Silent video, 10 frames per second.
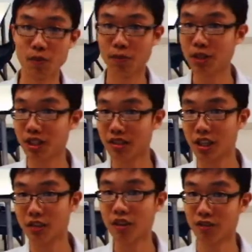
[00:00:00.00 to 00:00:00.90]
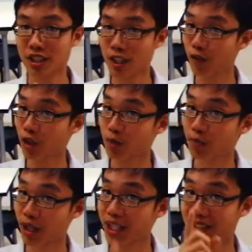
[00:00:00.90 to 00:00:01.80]
to propose a theory of seafloor
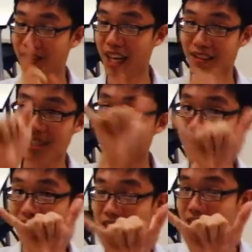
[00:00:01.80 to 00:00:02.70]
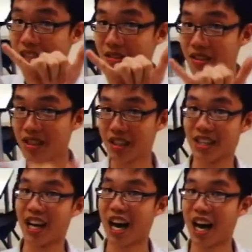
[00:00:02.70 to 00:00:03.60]
spreading in 1960.
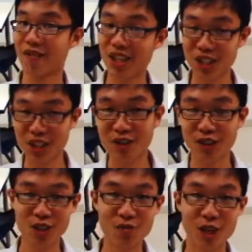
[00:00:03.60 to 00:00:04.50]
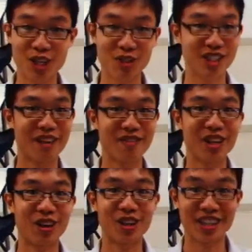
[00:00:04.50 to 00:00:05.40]
I even interviewed him when he was having
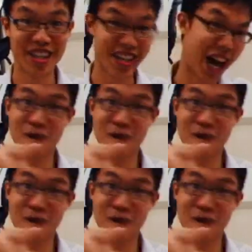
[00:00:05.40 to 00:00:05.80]
a holiday in